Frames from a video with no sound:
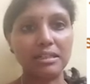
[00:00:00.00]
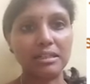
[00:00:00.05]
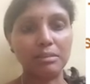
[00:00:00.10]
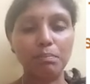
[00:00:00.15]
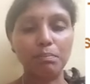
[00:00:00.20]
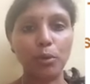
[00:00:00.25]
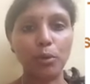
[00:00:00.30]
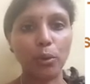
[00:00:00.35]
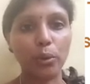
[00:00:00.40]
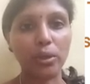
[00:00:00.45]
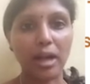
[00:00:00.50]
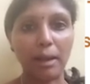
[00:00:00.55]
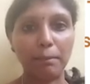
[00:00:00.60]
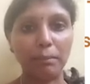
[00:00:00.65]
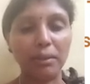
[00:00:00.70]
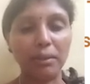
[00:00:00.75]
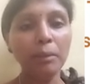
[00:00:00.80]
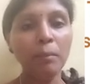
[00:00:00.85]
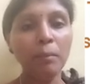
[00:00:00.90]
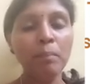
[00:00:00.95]

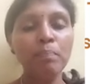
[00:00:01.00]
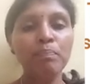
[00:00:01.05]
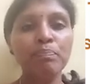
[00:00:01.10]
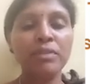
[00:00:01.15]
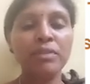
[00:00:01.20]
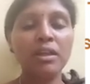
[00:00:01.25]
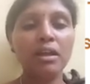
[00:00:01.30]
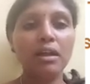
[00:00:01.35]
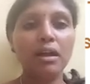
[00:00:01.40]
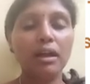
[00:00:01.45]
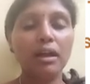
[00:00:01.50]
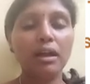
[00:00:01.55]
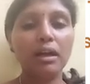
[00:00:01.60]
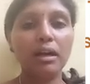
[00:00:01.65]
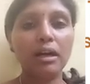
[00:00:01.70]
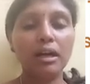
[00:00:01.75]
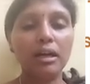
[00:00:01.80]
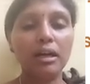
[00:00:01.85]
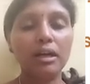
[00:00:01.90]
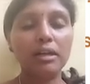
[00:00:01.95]
programming.
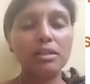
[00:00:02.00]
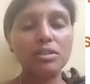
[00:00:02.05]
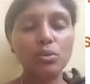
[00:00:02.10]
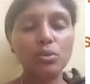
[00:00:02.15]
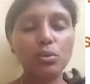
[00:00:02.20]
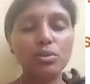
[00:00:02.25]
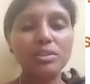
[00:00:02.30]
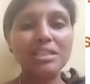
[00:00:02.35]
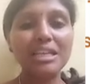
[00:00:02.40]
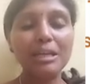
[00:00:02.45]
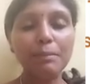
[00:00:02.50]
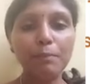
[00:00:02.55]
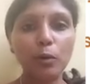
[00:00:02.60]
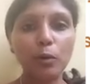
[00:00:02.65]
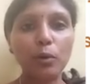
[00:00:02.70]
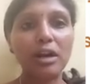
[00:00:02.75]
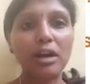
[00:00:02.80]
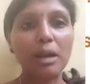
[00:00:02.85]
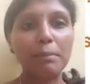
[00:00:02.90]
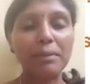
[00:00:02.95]
So C
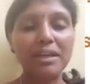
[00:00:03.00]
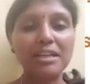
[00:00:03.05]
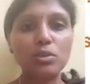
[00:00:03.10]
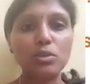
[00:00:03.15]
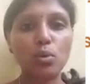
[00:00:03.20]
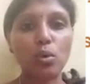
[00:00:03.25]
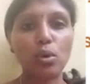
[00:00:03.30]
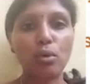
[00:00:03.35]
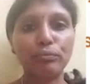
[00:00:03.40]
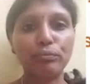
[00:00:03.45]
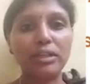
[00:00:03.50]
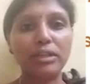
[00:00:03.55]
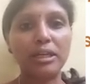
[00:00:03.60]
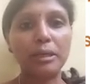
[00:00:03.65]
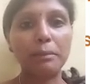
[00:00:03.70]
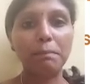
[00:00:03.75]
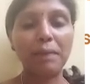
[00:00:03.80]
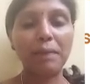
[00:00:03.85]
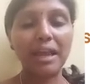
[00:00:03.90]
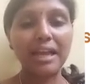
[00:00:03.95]
programming is one of
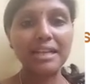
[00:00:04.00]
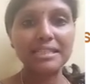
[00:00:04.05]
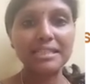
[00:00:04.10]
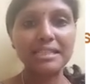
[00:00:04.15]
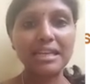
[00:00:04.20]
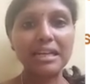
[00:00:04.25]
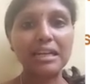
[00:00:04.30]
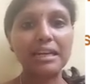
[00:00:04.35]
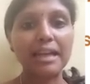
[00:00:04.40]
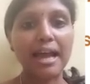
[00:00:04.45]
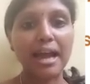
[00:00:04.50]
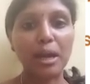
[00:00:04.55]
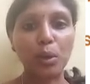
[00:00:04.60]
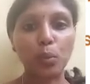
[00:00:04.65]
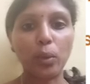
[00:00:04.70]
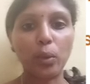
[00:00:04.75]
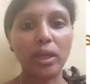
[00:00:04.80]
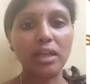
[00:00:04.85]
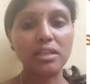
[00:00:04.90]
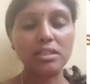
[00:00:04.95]
the basic
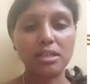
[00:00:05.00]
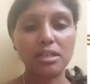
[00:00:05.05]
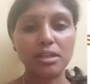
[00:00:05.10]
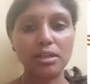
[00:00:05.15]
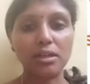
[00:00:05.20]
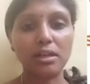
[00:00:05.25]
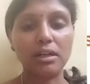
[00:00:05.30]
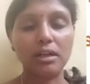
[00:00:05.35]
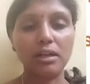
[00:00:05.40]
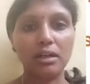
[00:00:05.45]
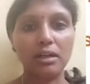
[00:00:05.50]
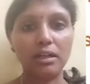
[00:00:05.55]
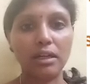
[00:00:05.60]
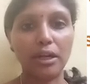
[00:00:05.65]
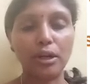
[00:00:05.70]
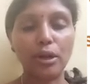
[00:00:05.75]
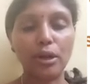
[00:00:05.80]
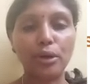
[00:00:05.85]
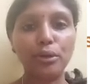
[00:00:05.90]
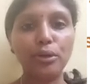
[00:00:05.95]
language
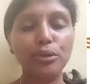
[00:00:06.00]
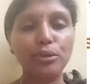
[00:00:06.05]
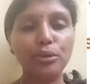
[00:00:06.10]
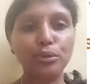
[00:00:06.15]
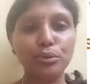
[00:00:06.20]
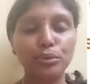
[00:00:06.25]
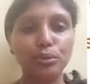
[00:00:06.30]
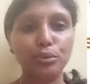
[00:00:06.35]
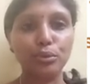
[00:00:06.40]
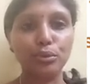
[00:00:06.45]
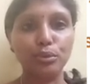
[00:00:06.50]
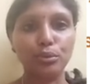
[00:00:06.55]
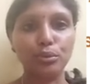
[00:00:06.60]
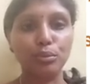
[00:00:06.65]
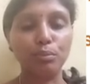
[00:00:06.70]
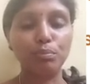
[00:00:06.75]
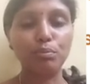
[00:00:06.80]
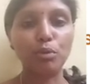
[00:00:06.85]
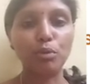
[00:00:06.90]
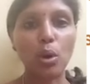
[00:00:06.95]
in order
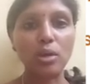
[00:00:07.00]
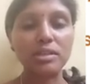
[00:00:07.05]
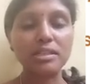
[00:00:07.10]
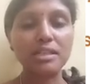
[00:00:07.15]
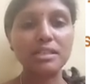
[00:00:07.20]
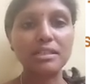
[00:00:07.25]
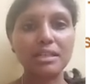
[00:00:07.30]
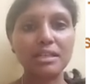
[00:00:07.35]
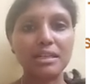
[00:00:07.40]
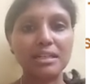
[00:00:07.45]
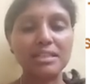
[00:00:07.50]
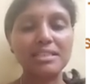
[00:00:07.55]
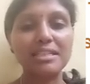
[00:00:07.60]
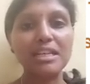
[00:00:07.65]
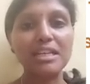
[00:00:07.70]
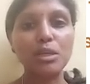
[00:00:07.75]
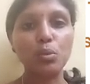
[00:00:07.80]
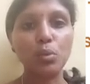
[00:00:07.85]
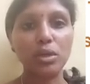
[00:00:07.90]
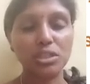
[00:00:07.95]
to process and
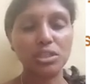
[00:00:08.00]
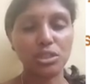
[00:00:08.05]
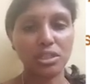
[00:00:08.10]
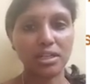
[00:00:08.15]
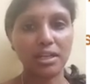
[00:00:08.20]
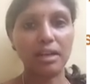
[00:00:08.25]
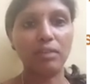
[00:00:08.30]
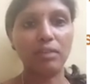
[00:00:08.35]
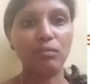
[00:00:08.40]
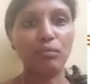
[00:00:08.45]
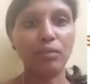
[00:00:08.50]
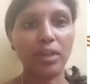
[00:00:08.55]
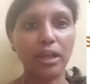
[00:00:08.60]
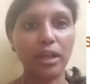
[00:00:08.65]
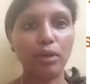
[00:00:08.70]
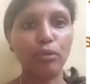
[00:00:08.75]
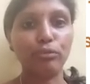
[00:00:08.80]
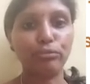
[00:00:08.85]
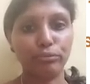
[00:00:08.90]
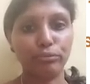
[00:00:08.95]
sequential way of